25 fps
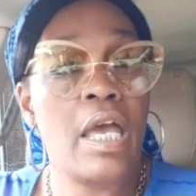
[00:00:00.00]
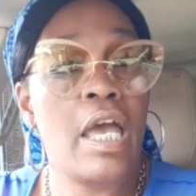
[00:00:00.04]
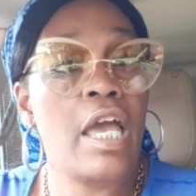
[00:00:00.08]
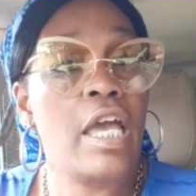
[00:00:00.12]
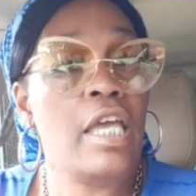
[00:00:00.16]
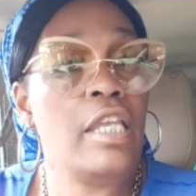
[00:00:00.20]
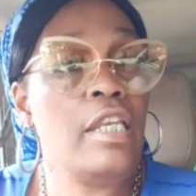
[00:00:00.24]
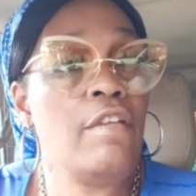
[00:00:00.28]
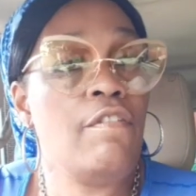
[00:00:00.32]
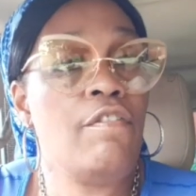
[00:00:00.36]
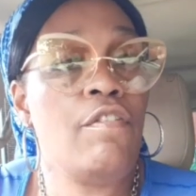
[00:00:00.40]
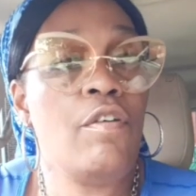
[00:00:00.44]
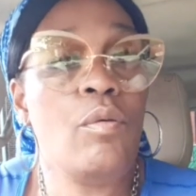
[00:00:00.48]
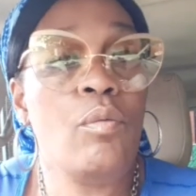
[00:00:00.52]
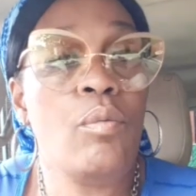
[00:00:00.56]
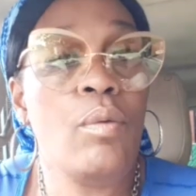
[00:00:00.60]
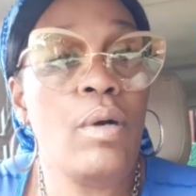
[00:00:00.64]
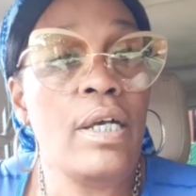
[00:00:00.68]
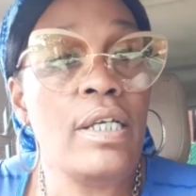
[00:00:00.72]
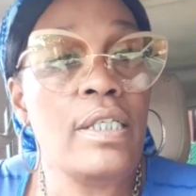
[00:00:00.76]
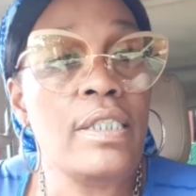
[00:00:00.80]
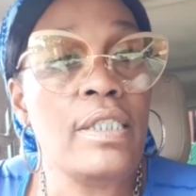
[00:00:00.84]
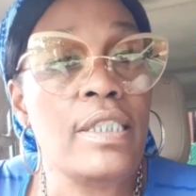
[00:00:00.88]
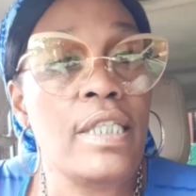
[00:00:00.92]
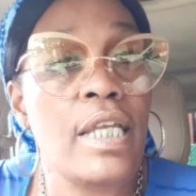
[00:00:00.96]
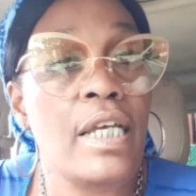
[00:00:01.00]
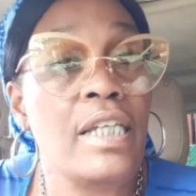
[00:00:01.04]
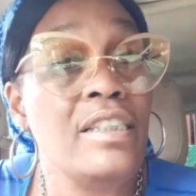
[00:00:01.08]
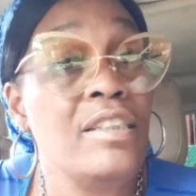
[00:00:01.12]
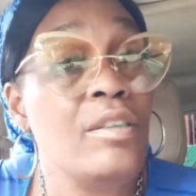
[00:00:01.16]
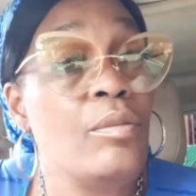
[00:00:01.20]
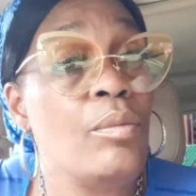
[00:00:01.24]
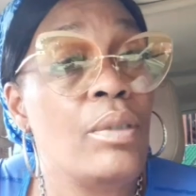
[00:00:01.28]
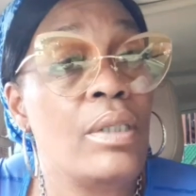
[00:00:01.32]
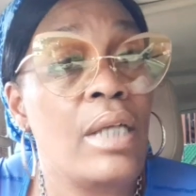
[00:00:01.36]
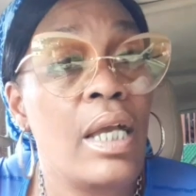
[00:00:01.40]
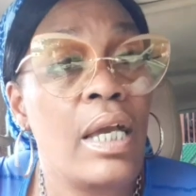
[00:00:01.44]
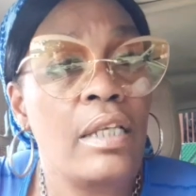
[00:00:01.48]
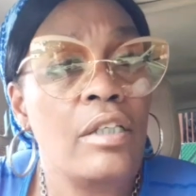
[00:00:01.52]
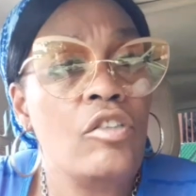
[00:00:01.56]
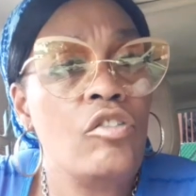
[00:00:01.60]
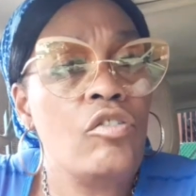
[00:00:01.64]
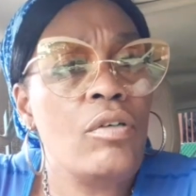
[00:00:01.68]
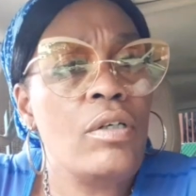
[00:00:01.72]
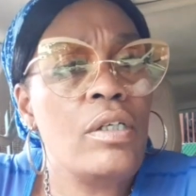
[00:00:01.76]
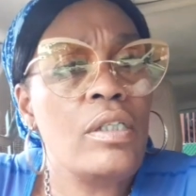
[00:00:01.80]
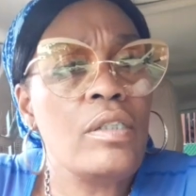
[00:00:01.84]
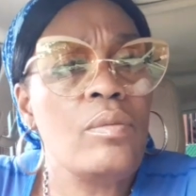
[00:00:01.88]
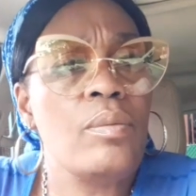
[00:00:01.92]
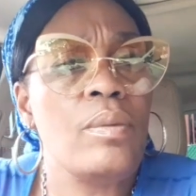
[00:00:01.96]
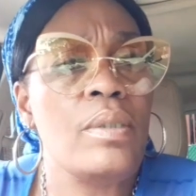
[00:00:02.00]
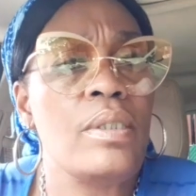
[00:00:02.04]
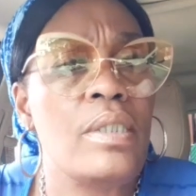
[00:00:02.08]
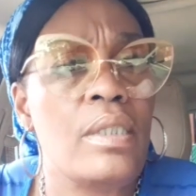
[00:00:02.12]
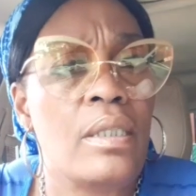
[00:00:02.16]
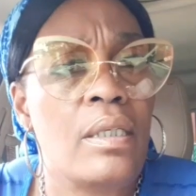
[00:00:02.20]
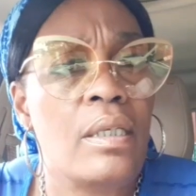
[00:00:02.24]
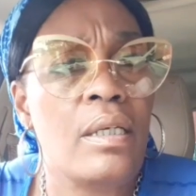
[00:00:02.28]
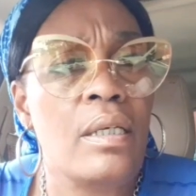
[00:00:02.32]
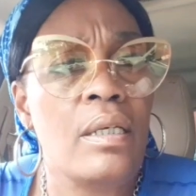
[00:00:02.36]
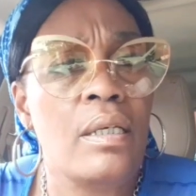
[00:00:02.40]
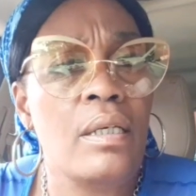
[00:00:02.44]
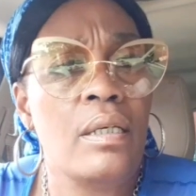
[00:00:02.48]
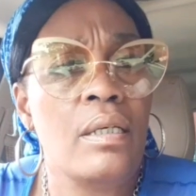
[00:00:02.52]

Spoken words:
And if it was, Tasha, what kind of drugs was it?